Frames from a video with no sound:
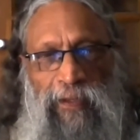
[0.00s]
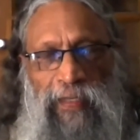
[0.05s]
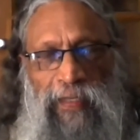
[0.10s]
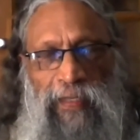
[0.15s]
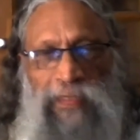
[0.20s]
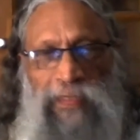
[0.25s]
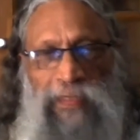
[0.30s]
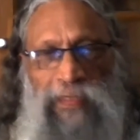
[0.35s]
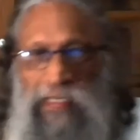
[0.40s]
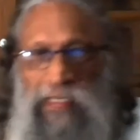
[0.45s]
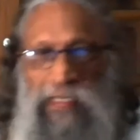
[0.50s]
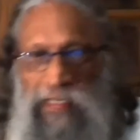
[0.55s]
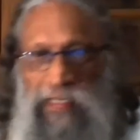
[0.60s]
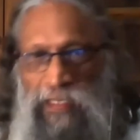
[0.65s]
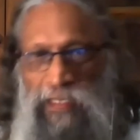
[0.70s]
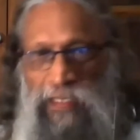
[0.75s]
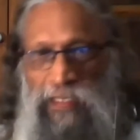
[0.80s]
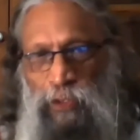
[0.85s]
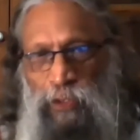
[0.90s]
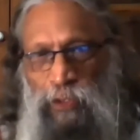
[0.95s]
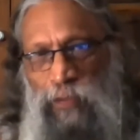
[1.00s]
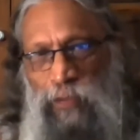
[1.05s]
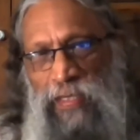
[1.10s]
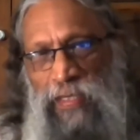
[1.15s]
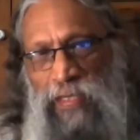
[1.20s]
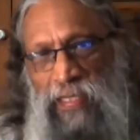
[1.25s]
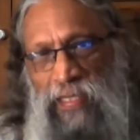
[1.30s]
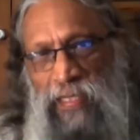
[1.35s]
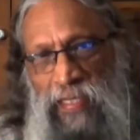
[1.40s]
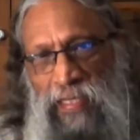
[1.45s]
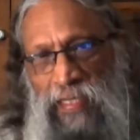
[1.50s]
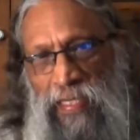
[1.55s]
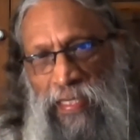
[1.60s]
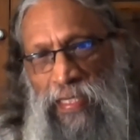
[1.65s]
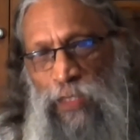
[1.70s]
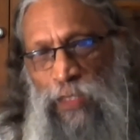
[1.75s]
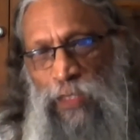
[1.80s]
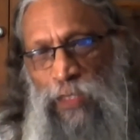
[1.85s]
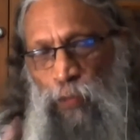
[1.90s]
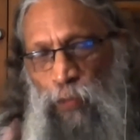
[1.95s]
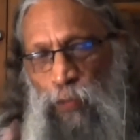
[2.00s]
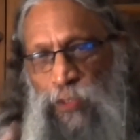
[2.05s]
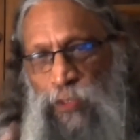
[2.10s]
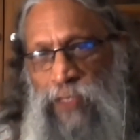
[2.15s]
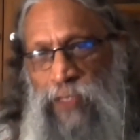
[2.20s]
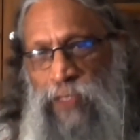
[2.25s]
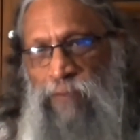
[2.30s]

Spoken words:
That need to be really looked.